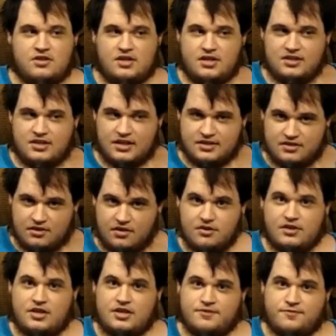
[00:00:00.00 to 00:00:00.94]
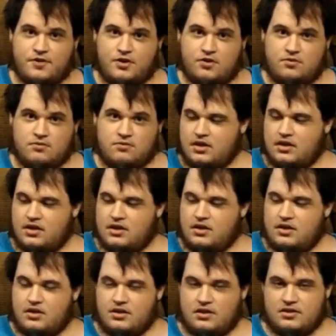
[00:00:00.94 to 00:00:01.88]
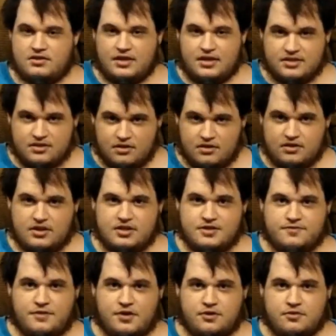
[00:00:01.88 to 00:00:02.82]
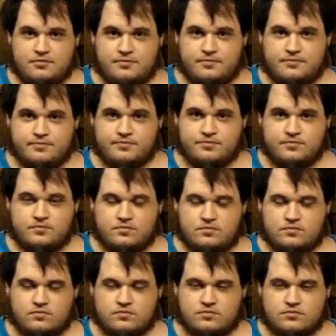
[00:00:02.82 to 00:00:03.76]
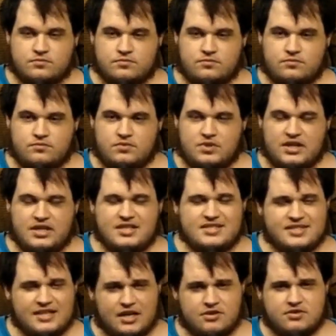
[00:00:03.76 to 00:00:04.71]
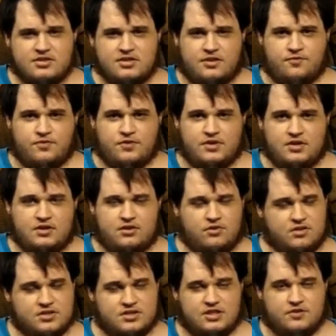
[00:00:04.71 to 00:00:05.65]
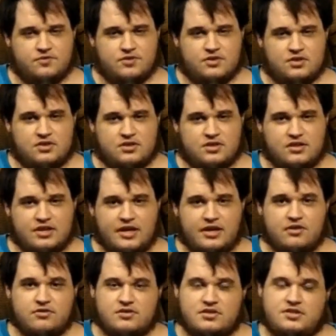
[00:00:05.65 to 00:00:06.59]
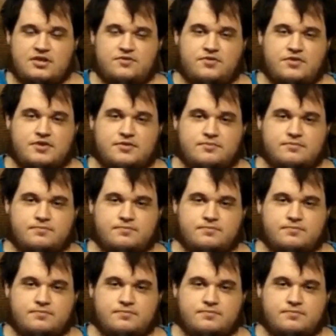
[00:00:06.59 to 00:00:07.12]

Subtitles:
than the texting on this phone. The texting on this phone, it sounds different. It looks different. The layout looks different.